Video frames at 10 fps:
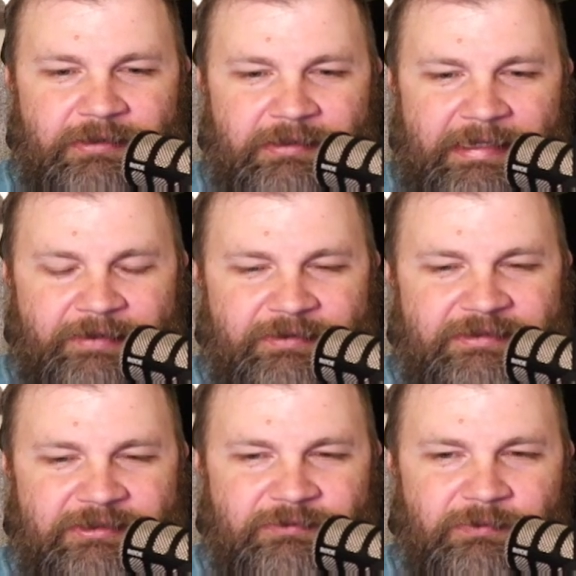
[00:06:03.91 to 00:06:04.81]
How
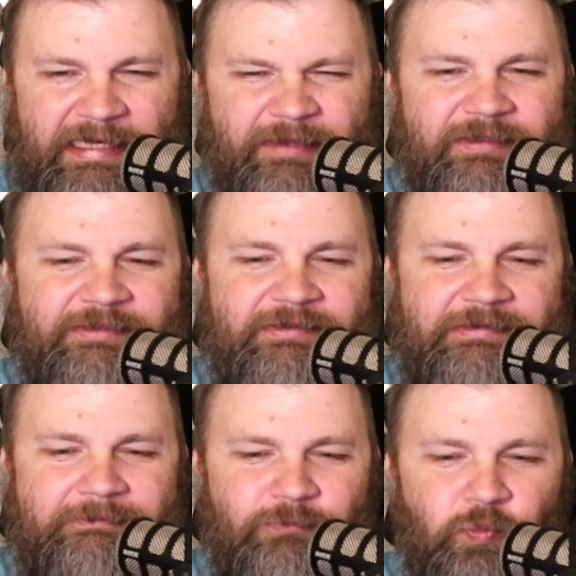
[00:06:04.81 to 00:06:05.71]
this
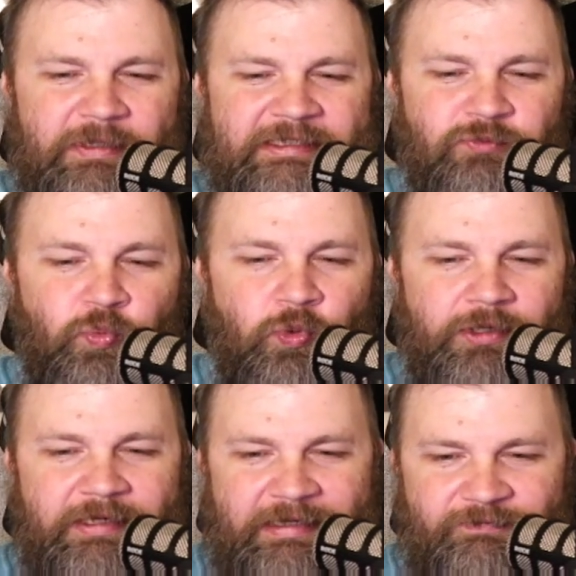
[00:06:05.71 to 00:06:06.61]
is
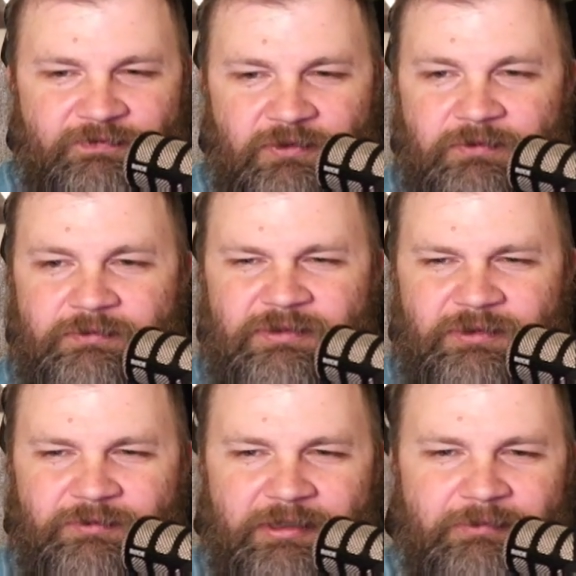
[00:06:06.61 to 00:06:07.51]
worded, I feel. You know
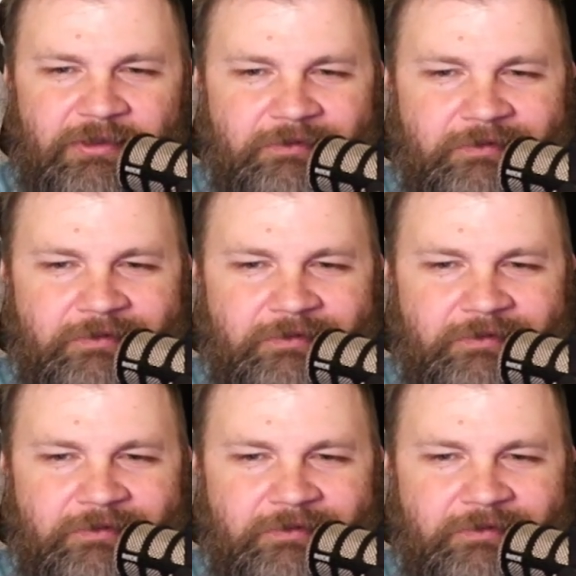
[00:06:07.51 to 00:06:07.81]
what I mean?